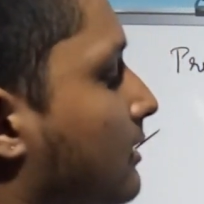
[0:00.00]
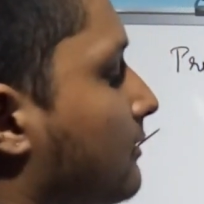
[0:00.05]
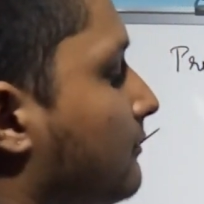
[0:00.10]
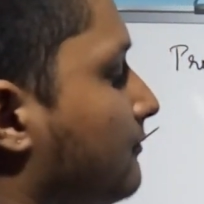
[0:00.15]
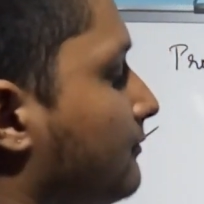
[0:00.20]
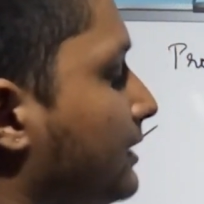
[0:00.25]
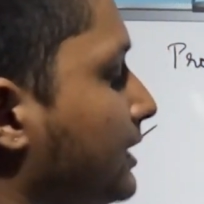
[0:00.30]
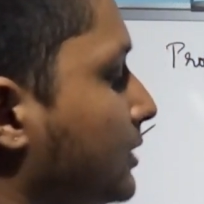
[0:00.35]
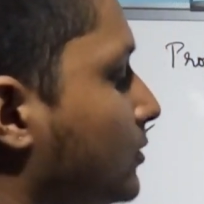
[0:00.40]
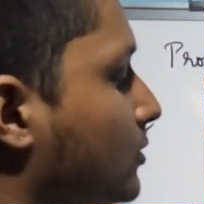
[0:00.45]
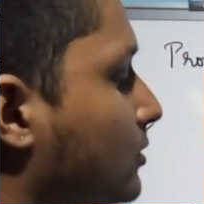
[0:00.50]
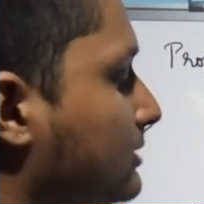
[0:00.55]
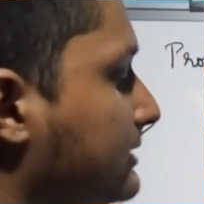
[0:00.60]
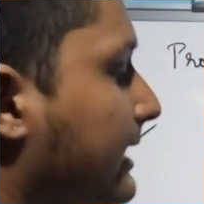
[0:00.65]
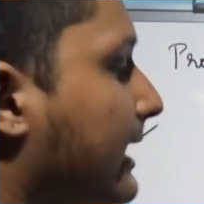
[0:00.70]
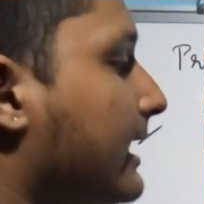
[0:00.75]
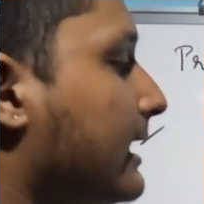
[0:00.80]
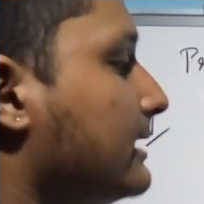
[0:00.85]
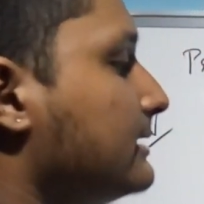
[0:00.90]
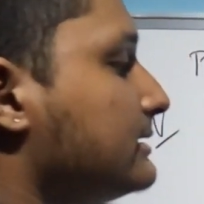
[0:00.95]
we know
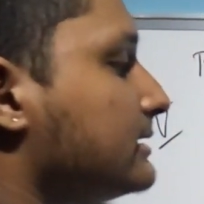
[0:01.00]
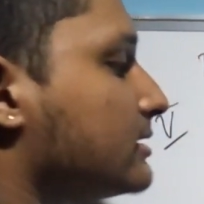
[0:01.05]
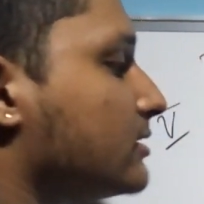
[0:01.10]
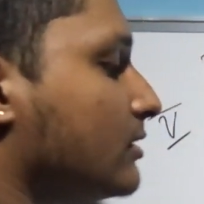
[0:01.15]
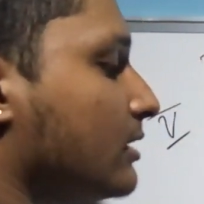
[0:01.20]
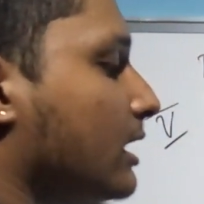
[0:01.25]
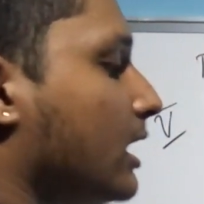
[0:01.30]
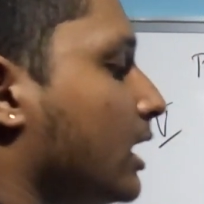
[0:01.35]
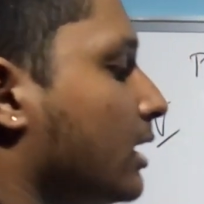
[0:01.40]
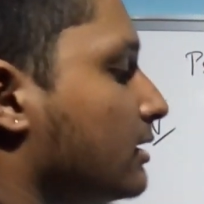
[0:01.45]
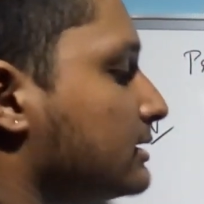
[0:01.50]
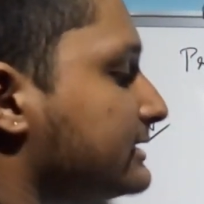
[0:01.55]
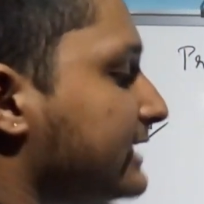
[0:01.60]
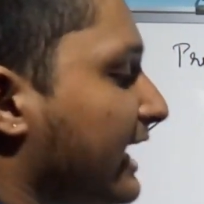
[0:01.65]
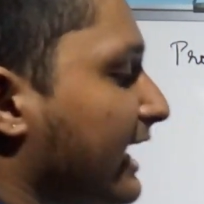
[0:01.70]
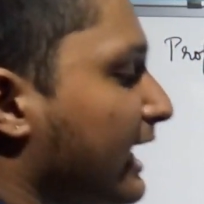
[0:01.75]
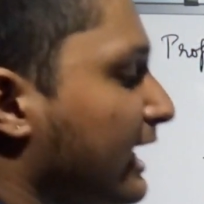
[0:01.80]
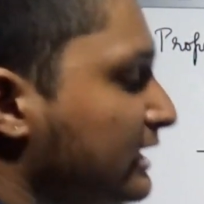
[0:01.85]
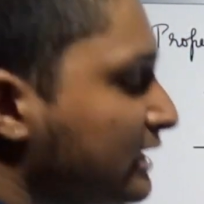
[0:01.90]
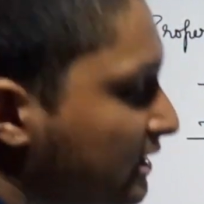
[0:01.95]
that
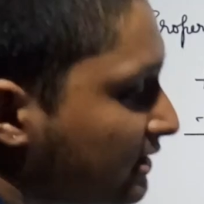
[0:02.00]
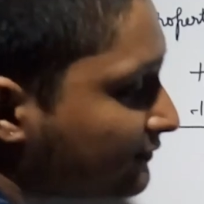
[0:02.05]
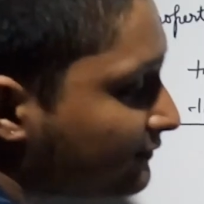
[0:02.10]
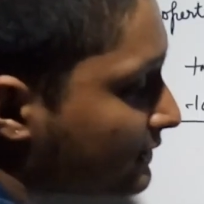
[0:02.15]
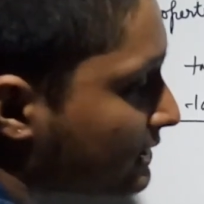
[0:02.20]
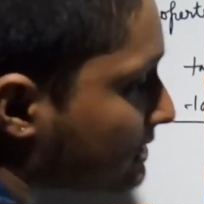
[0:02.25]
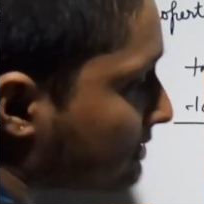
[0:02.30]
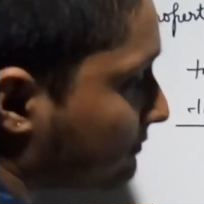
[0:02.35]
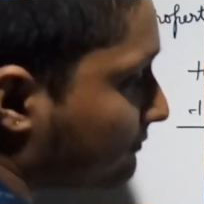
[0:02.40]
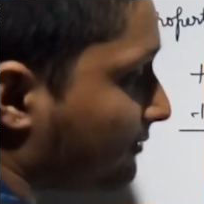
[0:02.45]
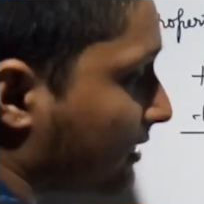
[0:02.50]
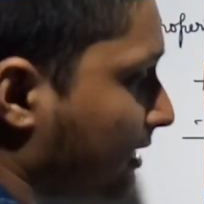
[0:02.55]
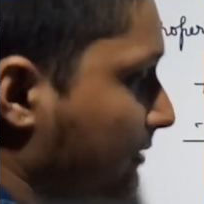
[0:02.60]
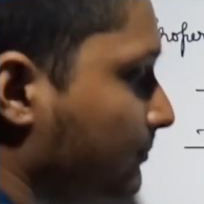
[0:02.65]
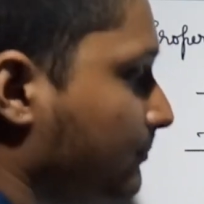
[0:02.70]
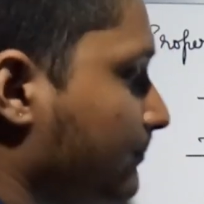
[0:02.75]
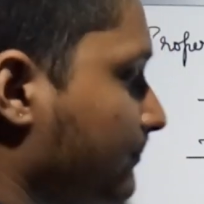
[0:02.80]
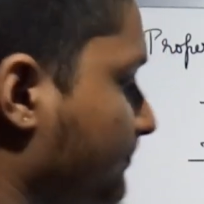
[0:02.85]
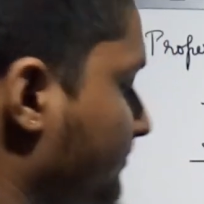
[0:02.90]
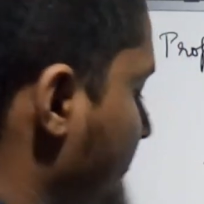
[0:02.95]
tan inverse
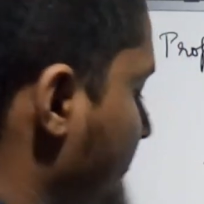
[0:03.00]
1